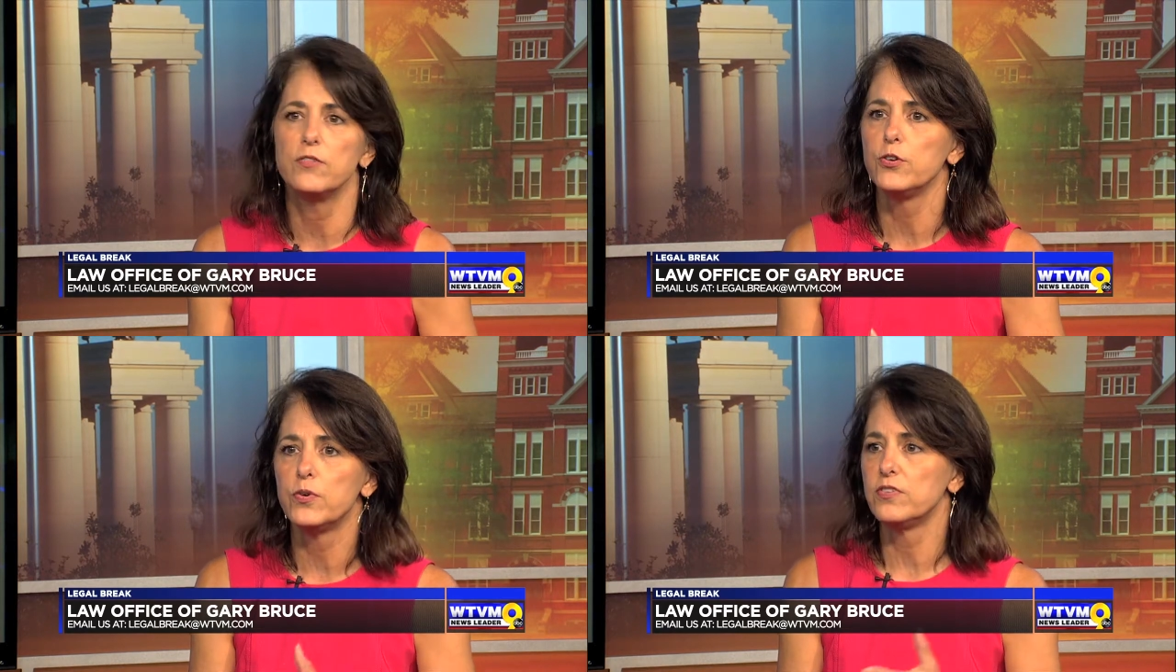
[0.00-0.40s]

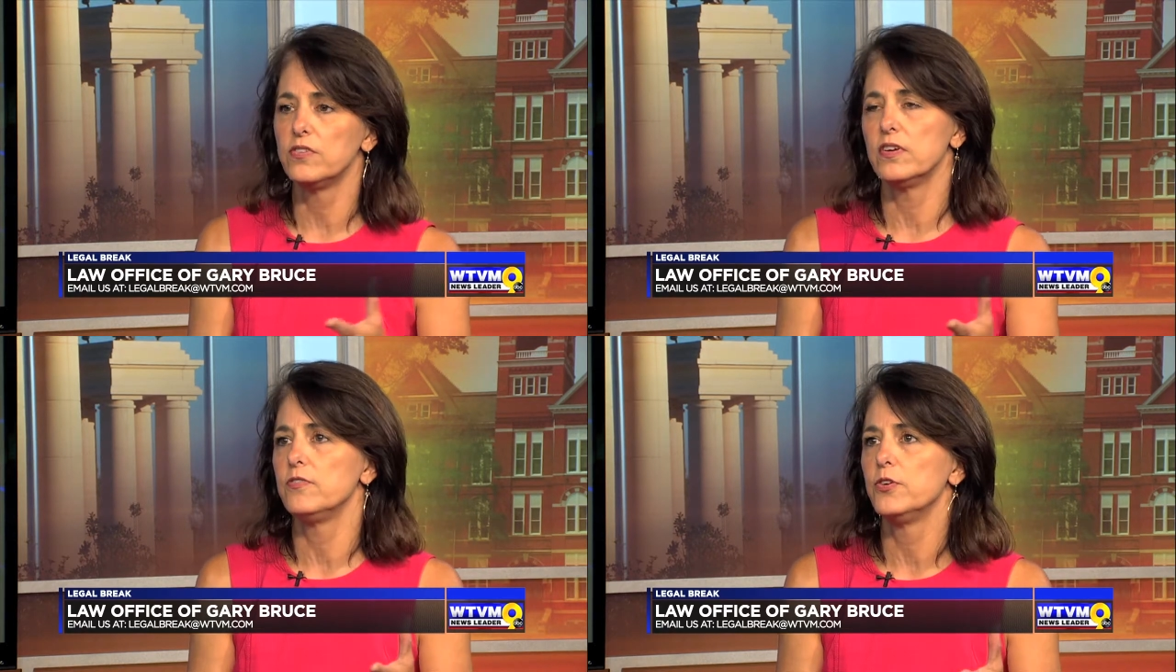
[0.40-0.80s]
if you
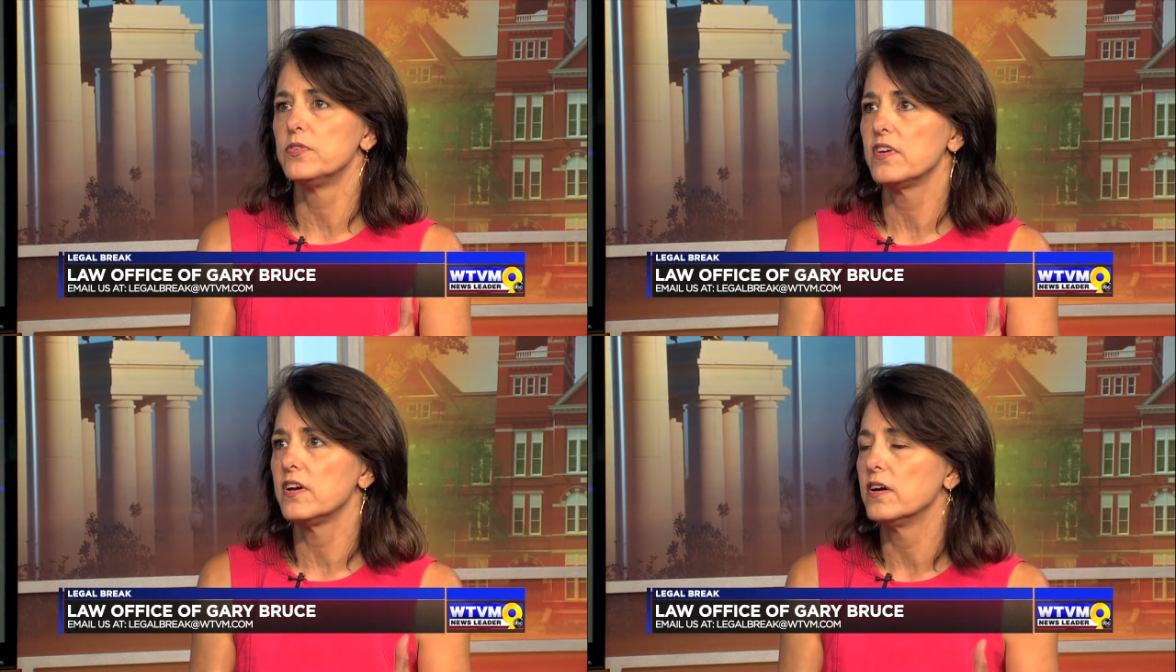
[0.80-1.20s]

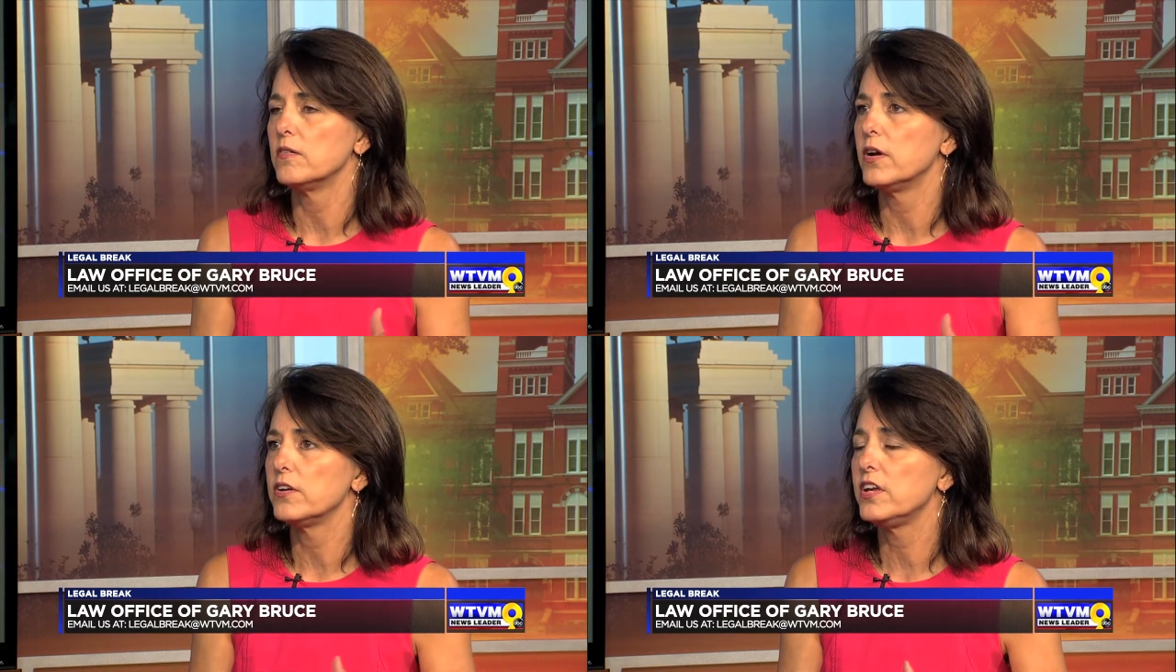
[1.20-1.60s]
would say
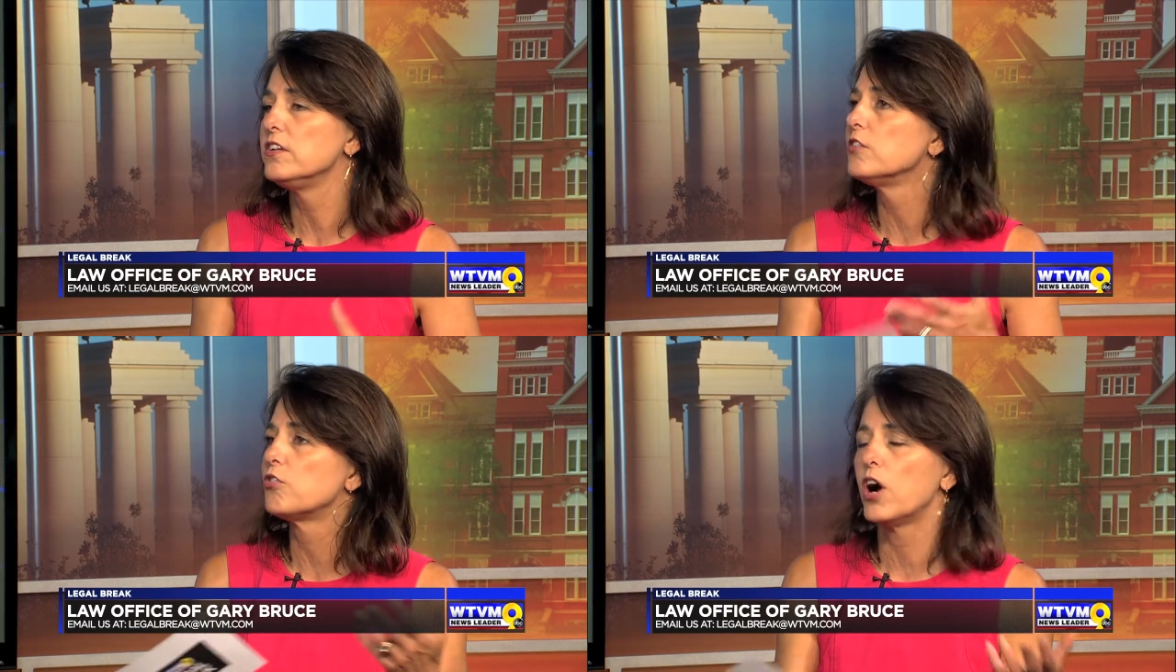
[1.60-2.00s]
a
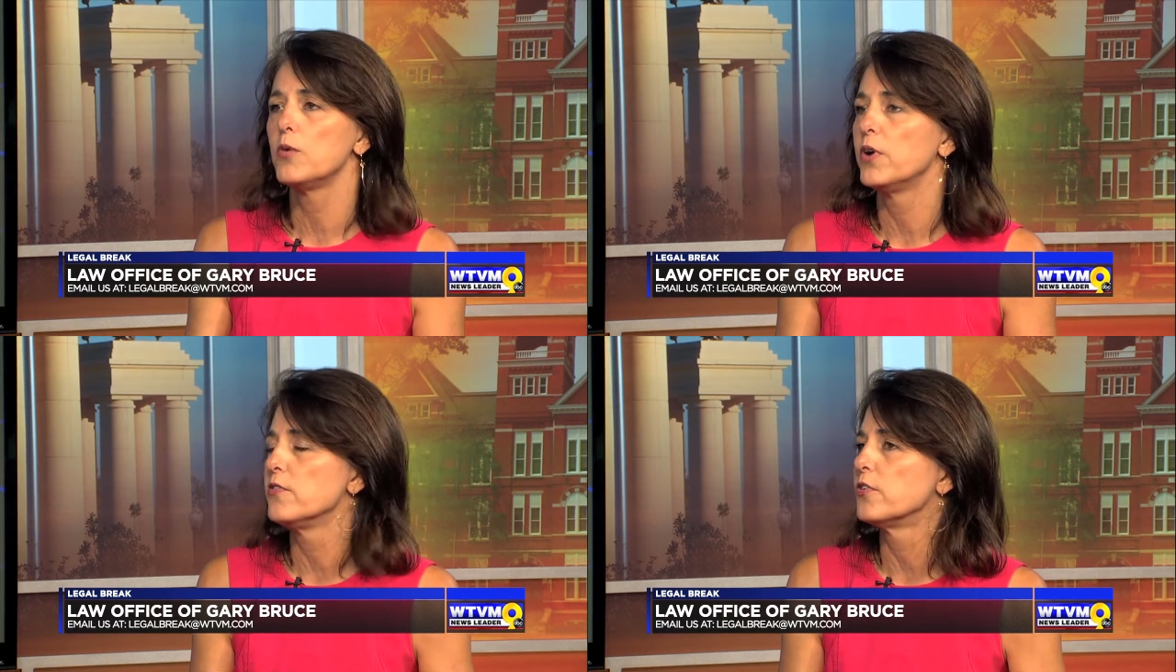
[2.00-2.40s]
heated
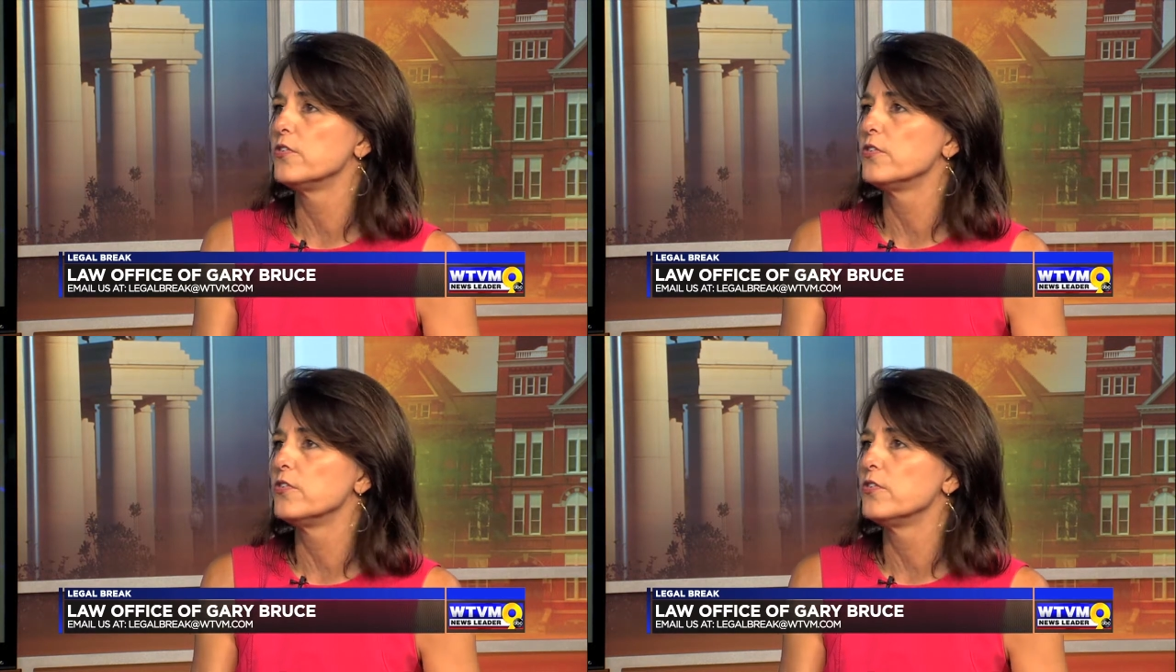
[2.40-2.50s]
crime wave,